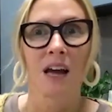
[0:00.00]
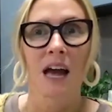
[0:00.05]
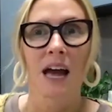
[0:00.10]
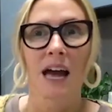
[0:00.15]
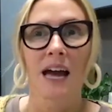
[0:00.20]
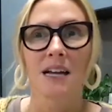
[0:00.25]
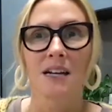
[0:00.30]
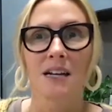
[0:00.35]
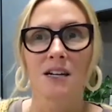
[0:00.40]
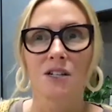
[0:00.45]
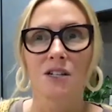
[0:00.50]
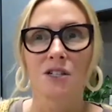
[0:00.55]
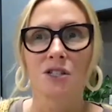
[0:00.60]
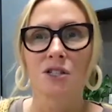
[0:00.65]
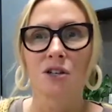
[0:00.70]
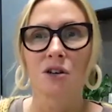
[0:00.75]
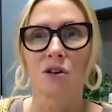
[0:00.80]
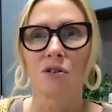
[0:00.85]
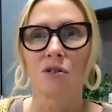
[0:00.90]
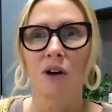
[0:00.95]
And
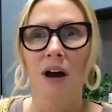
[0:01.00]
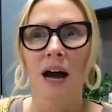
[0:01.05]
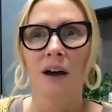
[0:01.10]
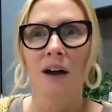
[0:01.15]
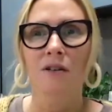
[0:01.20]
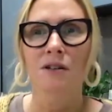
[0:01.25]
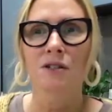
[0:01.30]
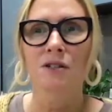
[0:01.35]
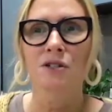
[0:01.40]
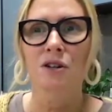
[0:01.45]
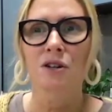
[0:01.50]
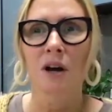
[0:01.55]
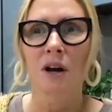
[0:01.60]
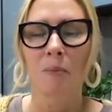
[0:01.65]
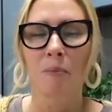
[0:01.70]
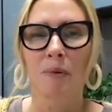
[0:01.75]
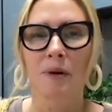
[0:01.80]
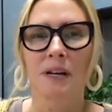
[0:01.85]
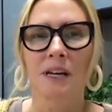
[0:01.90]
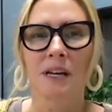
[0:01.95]
so how does your
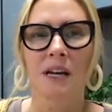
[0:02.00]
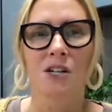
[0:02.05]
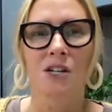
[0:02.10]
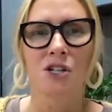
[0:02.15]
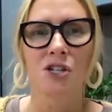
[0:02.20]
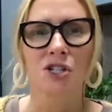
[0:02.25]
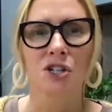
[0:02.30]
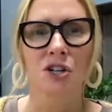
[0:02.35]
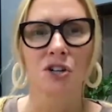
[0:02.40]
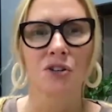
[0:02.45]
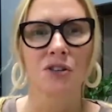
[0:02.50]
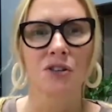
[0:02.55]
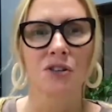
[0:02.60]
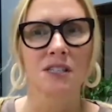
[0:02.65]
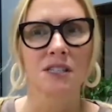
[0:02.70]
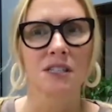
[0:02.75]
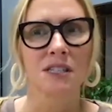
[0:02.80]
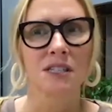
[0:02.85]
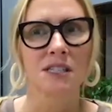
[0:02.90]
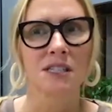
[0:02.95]
company ensure the
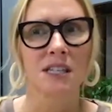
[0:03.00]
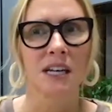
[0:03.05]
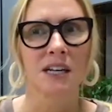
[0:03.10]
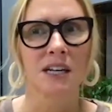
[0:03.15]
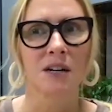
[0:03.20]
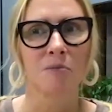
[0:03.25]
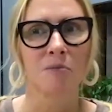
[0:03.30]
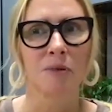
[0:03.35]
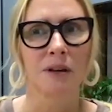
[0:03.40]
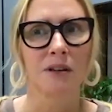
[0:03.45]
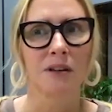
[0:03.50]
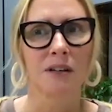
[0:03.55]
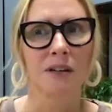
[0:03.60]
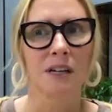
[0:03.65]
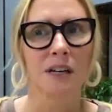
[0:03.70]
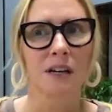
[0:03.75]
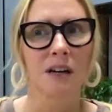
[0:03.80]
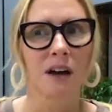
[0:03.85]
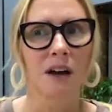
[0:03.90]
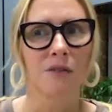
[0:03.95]

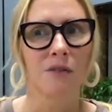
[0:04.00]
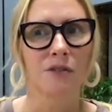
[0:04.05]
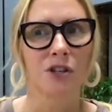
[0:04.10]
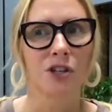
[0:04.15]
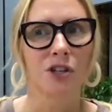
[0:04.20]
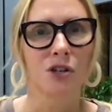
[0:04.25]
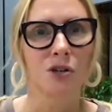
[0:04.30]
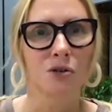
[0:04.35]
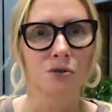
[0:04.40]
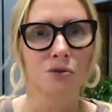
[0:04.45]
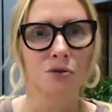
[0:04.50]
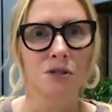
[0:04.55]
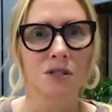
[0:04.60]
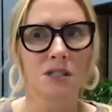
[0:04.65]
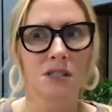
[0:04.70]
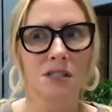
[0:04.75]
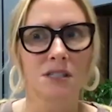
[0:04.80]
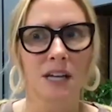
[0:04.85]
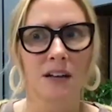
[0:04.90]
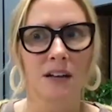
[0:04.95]
sustainability of
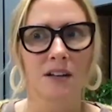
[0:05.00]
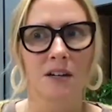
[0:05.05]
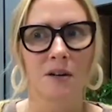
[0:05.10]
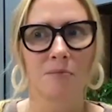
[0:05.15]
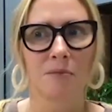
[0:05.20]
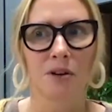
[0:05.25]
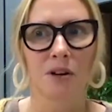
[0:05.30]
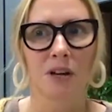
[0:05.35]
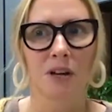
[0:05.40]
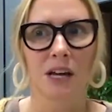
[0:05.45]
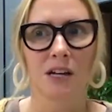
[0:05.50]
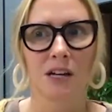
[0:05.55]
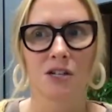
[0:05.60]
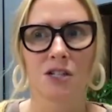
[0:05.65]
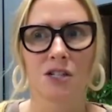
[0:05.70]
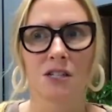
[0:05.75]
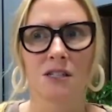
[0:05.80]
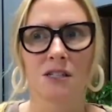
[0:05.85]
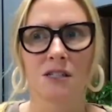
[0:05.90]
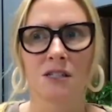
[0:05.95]
used
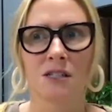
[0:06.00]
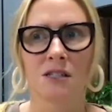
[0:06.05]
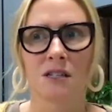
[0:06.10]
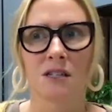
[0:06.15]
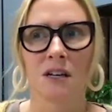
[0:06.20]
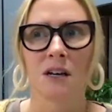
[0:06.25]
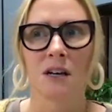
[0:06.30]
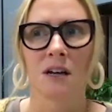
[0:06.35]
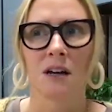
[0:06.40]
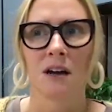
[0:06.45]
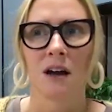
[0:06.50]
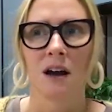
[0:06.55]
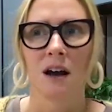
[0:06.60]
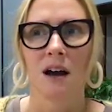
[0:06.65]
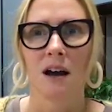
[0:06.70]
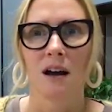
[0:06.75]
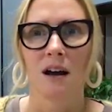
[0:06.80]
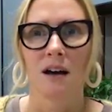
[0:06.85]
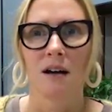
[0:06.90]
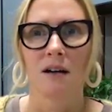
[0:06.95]
telecommunications
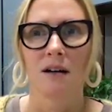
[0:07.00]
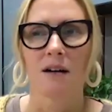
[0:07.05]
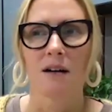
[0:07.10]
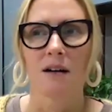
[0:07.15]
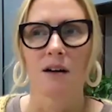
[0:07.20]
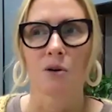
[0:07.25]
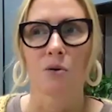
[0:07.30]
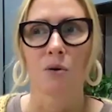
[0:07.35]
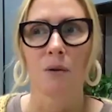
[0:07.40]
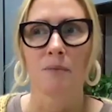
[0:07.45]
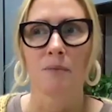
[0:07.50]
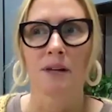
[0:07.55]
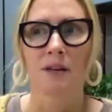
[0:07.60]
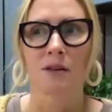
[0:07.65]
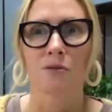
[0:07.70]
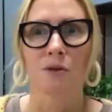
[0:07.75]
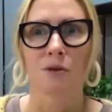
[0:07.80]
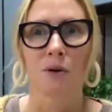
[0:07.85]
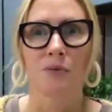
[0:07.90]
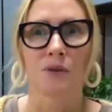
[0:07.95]
equipment
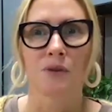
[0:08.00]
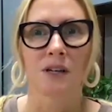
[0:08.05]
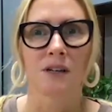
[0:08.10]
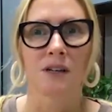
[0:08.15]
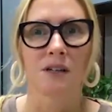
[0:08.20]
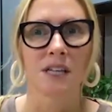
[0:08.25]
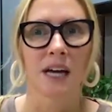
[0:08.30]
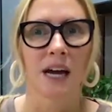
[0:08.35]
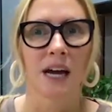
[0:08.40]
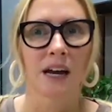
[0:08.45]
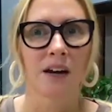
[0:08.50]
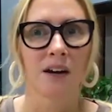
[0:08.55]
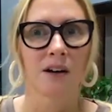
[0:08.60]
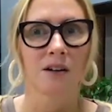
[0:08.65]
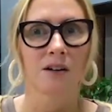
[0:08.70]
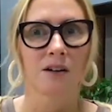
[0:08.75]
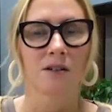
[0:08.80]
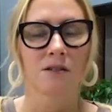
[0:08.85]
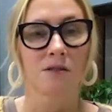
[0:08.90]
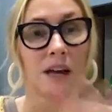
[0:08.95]
throughout the
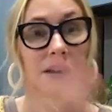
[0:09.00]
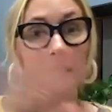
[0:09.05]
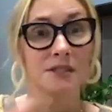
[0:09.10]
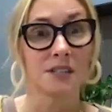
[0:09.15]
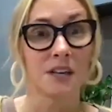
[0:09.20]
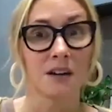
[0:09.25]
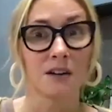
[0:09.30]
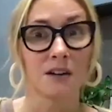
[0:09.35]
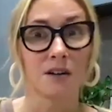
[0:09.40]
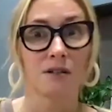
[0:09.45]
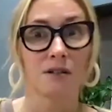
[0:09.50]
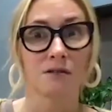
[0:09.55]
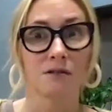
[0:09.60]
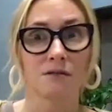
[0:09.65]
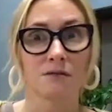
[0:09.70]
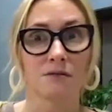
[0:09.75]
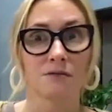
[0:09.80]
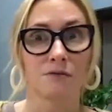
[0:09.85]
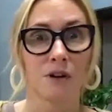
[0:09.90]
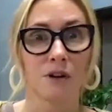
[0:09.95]
entire life cycle,
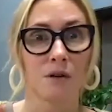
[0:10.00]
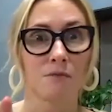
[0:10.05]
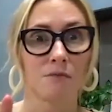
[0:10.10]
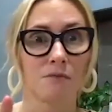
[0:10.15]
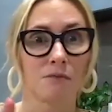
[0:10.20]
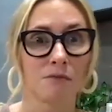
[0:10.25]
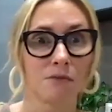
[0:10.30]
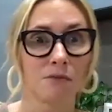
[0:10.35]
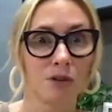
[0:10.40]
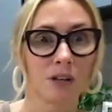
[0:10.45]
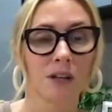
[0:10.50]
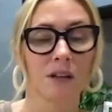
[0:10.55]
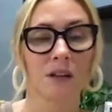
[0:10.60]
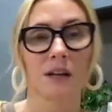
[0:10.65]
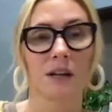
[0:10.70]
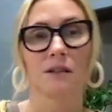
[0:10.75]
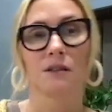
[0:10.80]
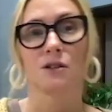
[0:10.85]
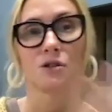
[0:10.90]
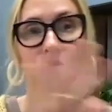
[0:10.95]
from really
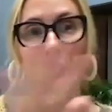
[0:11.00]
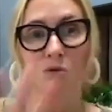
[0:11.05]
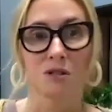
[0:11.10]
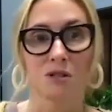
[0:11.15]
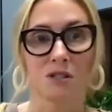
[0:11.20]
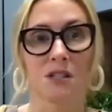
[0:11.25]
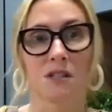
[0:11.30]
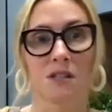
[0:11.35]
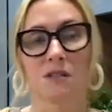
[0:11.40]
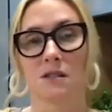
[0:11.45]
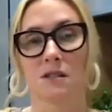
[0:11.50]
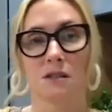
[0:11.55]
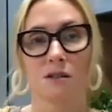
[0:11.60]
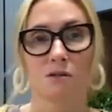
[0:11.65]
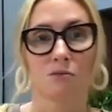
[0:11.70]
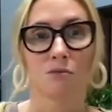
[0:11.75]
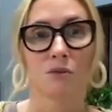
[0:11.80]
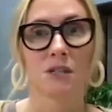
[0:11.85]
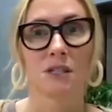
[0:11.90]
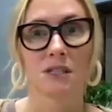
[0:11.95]
like the sourcing to the
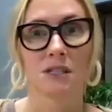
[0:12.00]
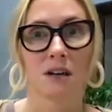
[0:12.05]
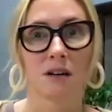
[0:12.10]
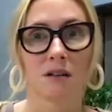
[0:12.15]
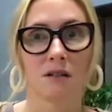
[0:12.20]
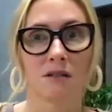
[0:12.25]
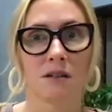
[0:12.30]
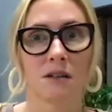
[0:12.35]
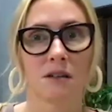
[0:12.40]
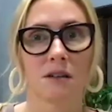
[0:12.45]
resale?